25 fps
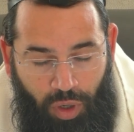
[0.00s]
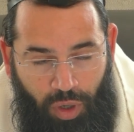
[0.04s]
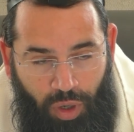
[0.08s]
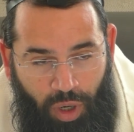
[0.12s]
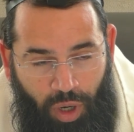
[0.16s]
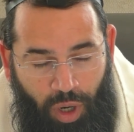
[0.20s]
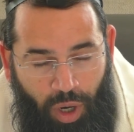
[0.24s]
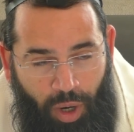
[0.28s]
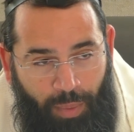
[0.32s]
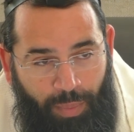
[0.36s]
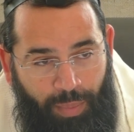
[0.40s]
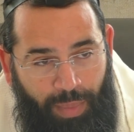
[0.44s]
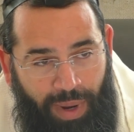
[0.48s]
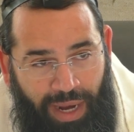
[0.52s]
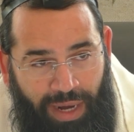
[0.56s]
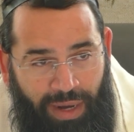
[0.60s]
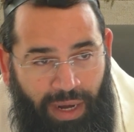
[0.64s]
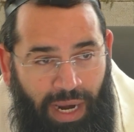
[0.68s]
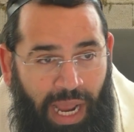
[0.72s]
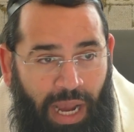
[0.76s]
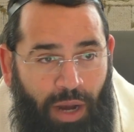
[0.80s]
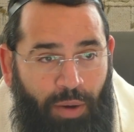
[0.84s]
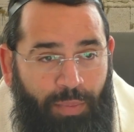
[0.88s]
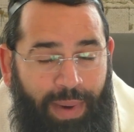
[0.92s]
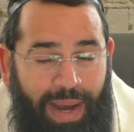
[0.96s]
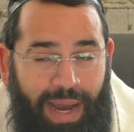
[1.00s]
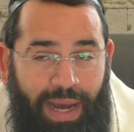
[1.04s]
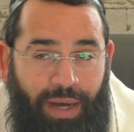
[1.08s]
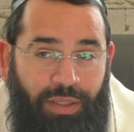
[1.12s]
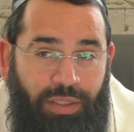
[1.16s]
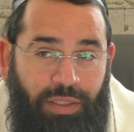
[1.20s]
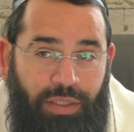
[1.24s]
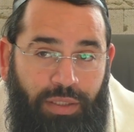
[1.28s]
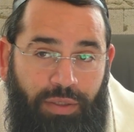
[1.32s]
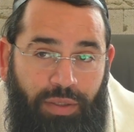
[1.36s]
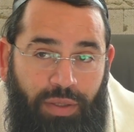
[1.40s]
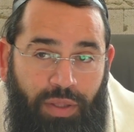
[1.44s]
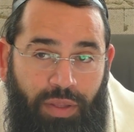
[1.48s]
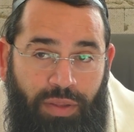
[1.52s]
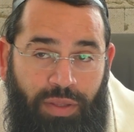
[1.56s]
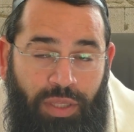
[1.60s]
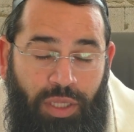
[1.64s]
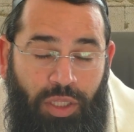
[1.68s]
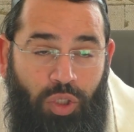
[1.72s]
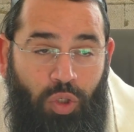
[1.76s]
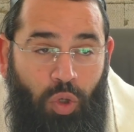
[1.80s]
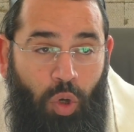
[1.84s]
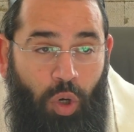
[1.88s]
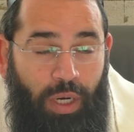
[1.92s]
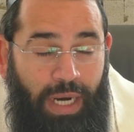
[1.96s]
And how about
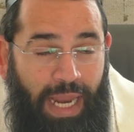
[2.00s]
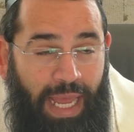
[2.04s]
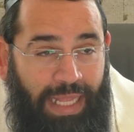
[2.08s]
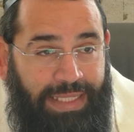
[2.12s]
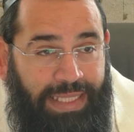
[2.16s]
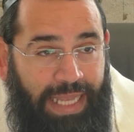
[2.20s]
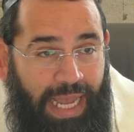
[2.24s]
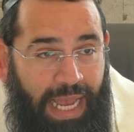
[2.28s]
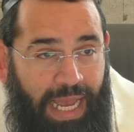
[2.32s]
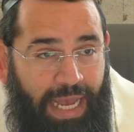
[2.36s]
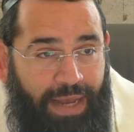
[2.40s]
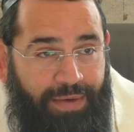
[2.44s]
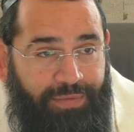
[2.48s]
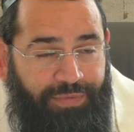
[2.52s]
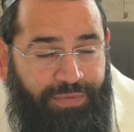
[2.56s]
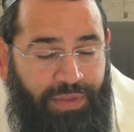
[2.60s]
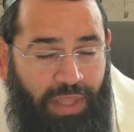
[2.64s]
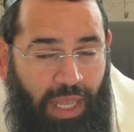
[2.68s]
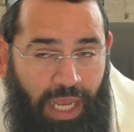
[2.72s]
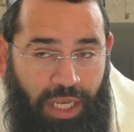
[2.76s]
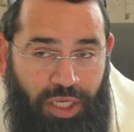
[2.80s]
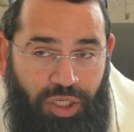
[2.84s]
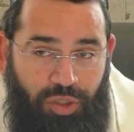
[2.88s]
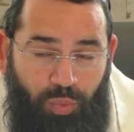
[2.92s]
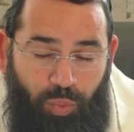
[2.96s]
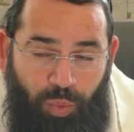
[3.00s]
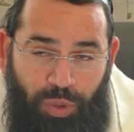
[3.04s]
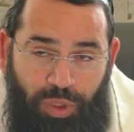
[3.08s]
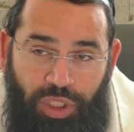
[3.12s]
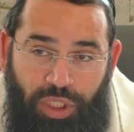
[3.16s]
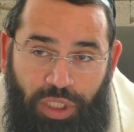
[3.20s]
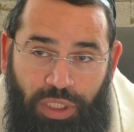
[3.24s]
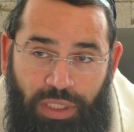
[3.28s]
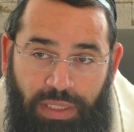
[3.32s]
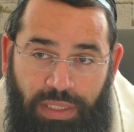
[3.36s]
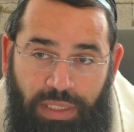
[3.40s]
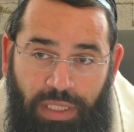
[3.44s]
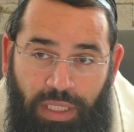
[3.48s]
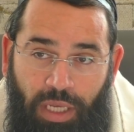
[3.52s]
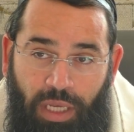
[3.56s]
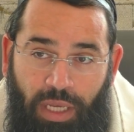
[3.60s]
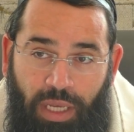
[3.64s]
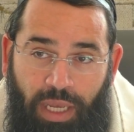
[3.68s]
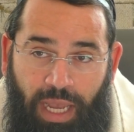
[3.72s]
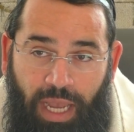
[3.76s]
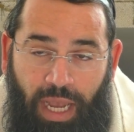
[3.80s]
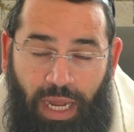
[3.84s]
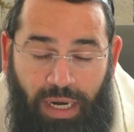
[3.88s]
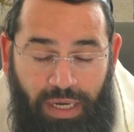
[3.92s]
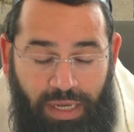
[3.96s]
the tolada of dash, which is
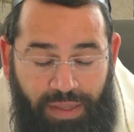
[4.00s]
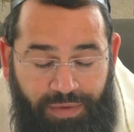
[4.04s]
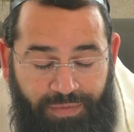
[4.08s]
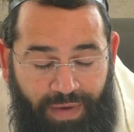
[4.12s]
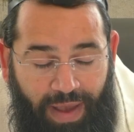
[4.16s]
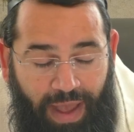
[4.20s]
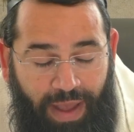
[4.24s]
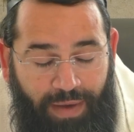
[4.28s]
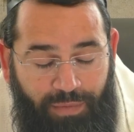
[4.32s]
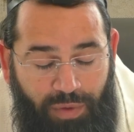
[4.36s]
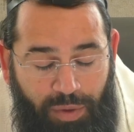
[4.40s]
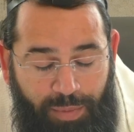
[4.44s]
chaliva?